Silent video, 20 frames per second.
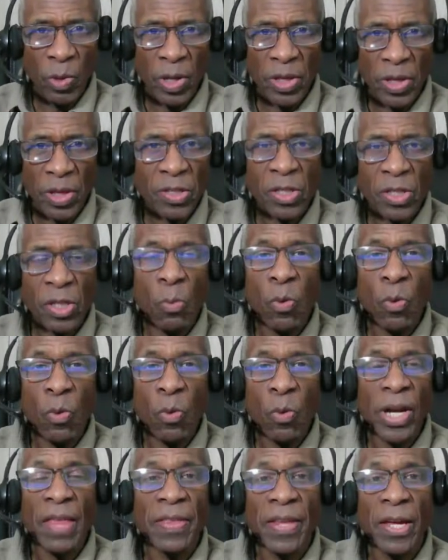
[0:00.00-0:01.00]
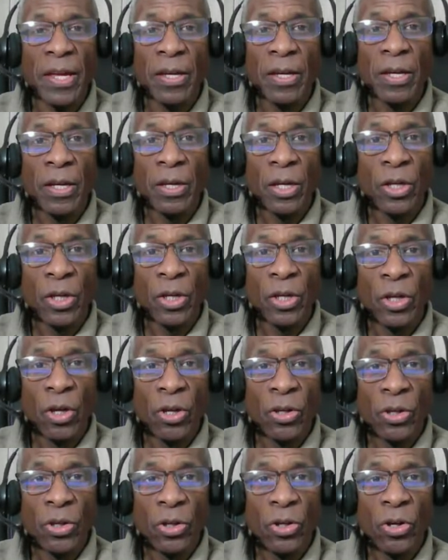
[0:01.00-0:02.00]
someone at
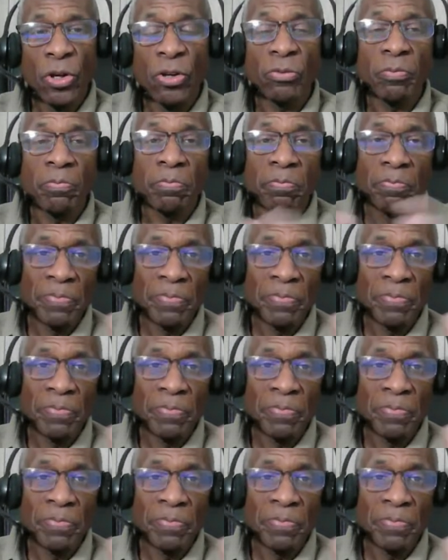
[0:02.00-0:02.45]
your